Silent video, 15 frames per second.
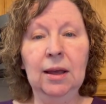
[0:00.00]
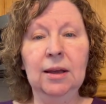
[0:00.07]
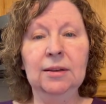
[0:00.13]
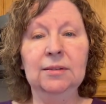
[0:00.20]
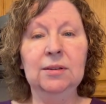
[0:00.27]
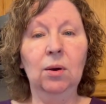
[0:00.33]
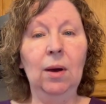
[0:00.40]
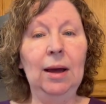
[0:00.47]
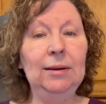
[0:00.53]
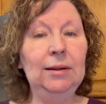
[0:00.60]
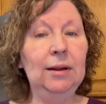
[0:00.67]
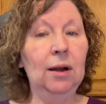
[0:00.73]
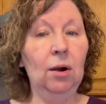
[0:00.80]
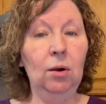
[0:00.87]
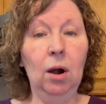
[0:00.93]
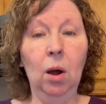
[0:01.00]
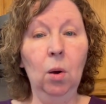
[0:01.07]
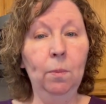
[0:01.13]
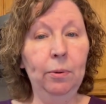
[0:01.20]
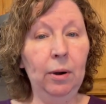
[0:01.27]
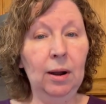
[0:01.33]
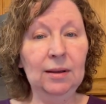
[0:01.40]
So I did her whole
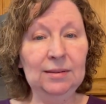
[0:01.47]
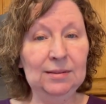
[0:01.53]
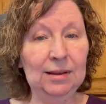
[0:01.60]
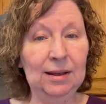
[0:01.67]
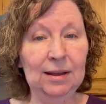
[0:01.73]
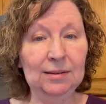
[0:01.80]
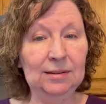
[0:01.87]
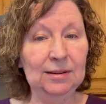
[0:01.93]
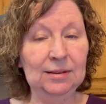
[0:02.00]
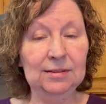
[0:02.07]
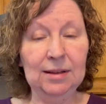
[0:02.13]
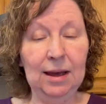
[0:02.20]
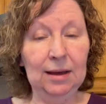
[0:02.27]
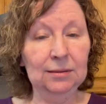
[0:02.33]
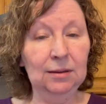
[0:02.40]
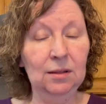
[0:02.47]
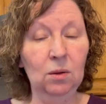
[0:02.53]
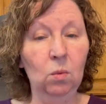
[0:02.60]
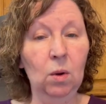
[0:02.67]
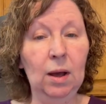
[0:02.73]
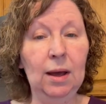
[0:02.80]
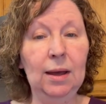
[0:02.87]
process exactly the
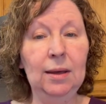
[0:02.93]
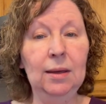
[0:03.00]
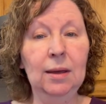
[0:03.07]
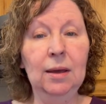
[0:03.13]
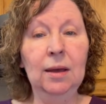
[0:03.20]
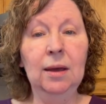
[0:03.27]
way